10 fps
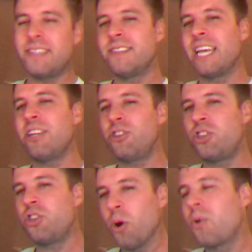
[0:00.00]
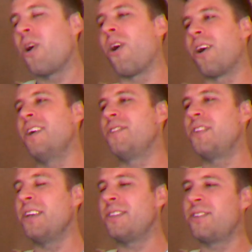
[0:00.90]
is a show car.
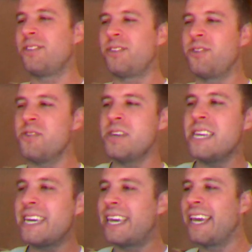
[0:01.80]
It's a unique